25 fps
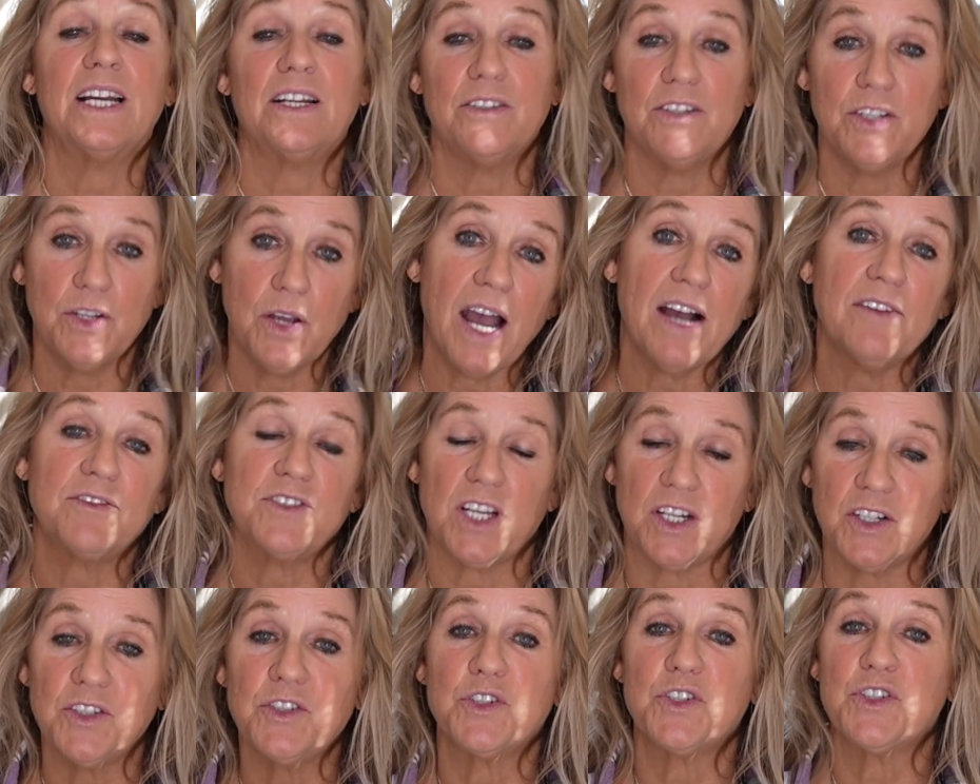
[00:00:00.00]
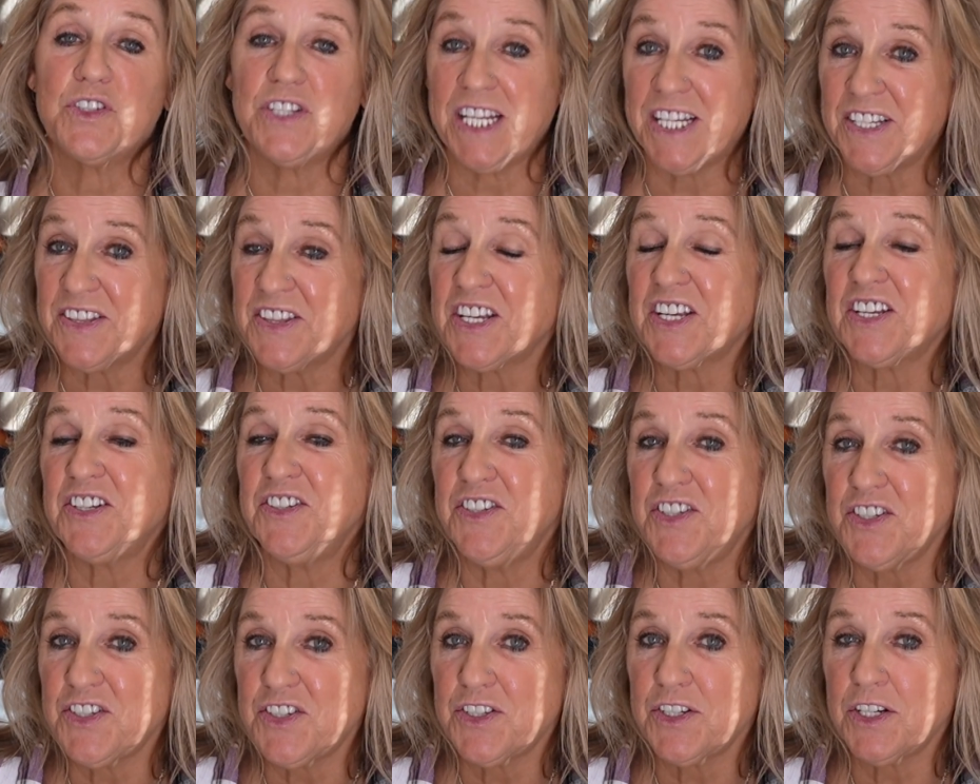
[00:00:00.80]
You have to understand the
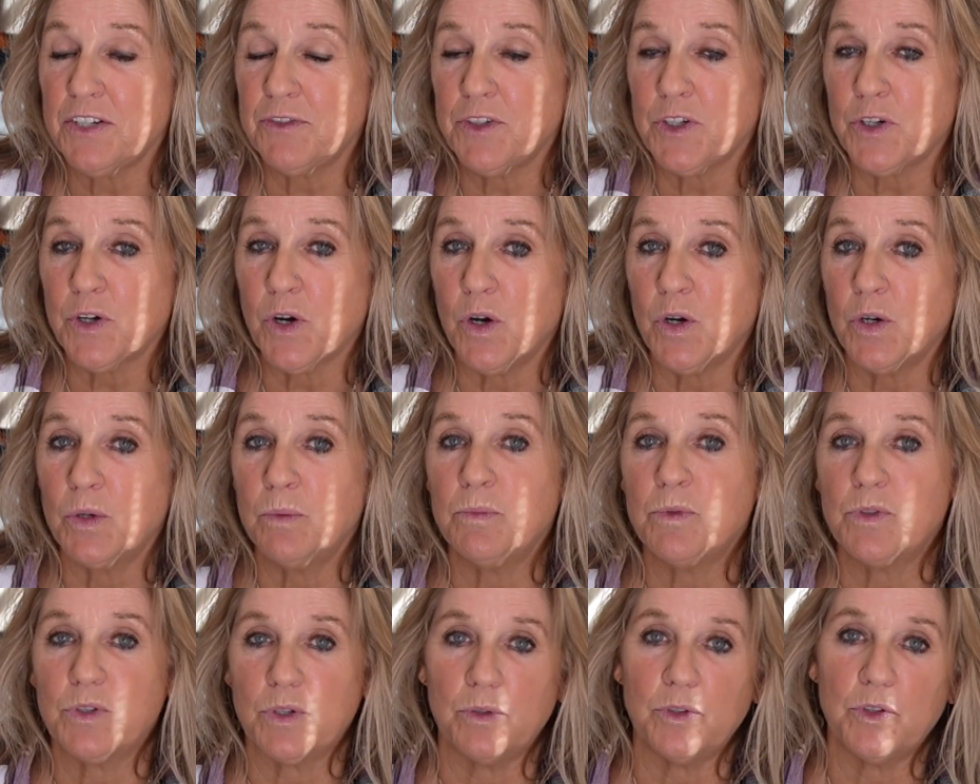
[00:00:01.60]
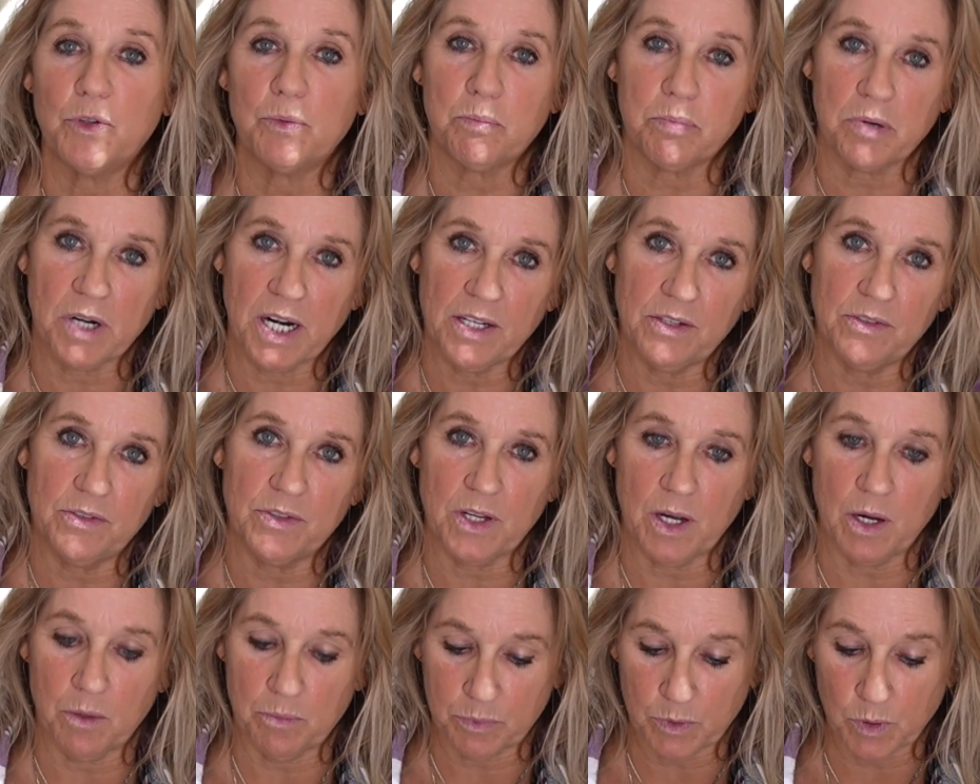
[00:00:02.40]
condition of your home so it's
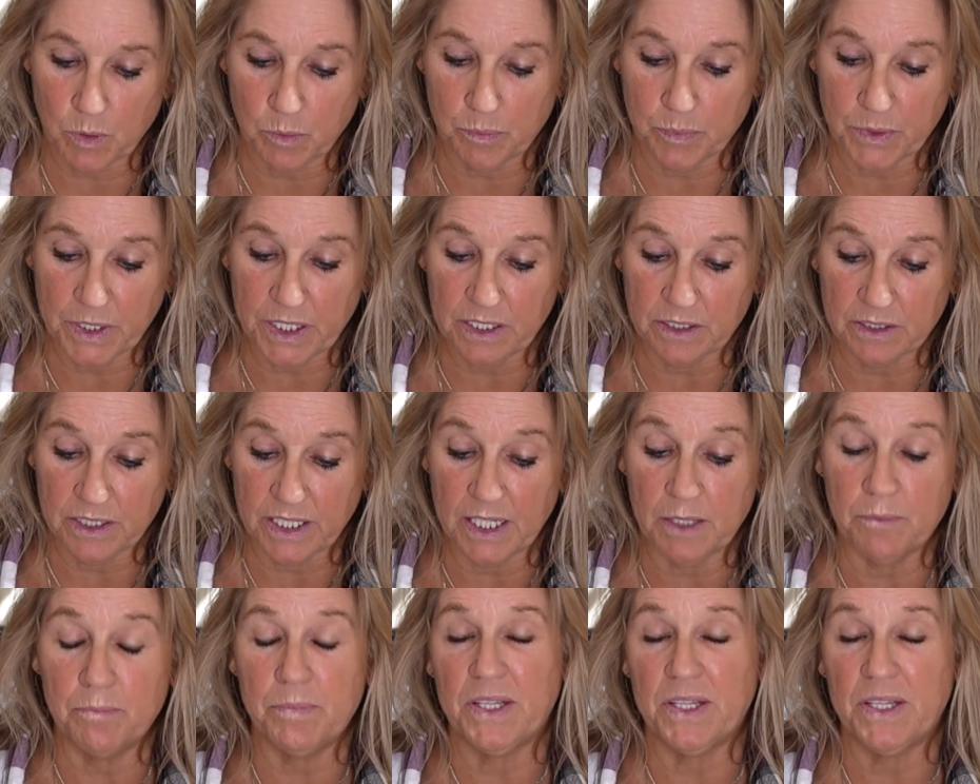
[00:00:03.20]
priced appropriately.